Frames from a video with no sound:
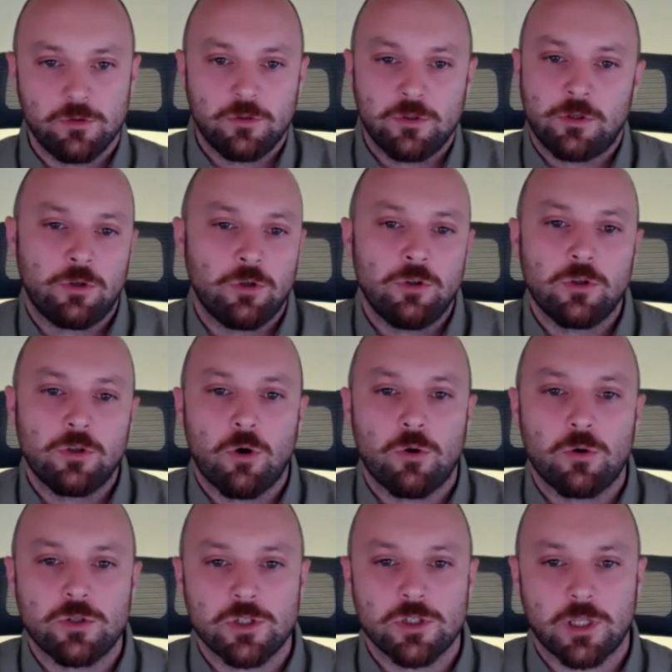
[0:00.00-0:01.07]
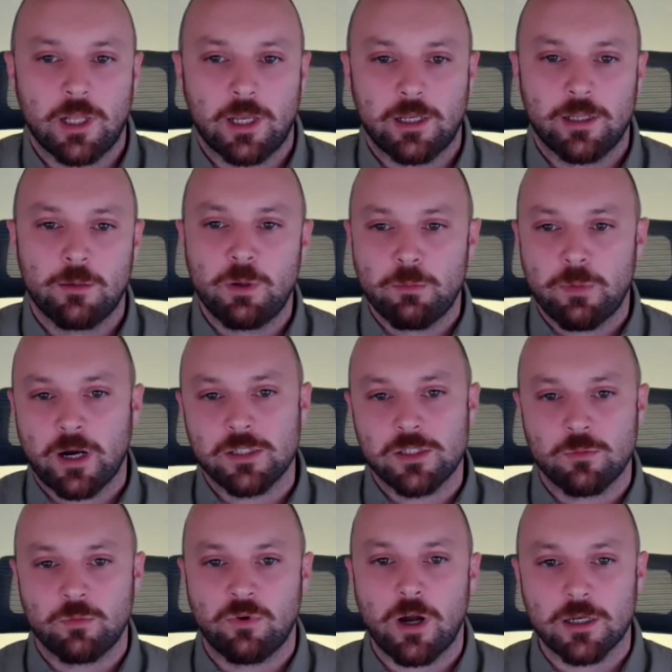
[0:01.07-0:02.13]
you couldn't go just like, let me buy
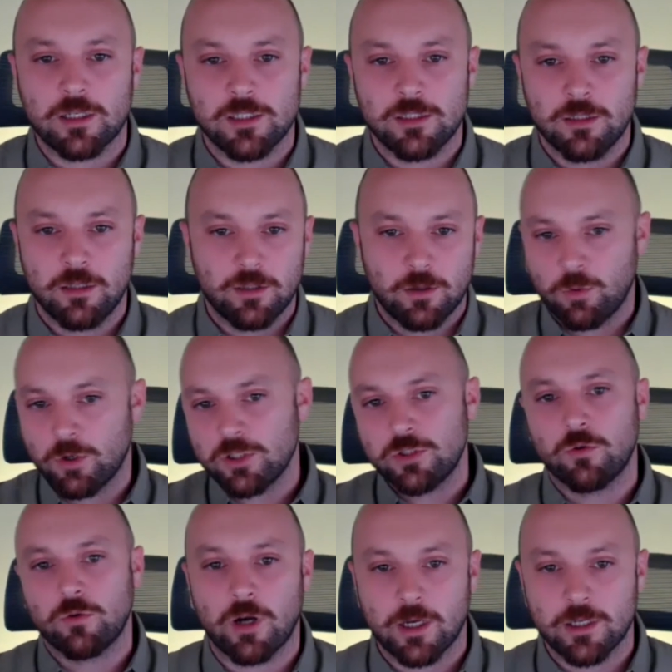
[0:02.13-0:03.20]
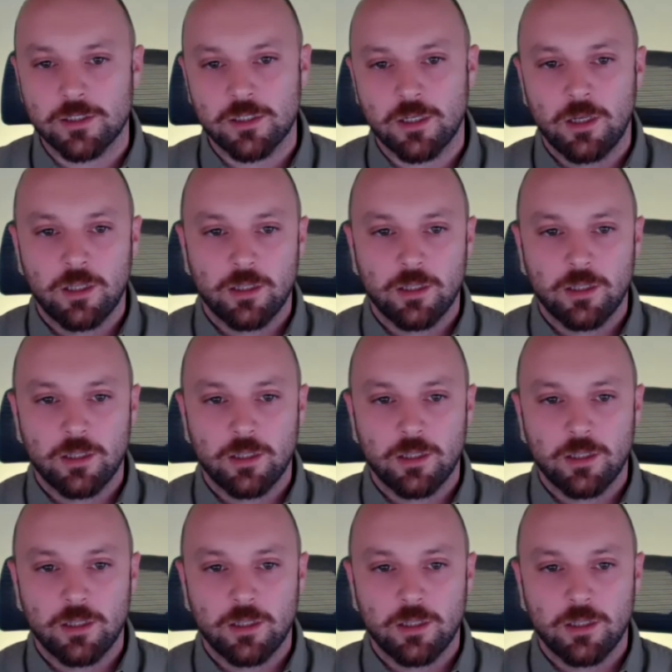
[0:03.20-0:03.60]
some rice. There was no rice.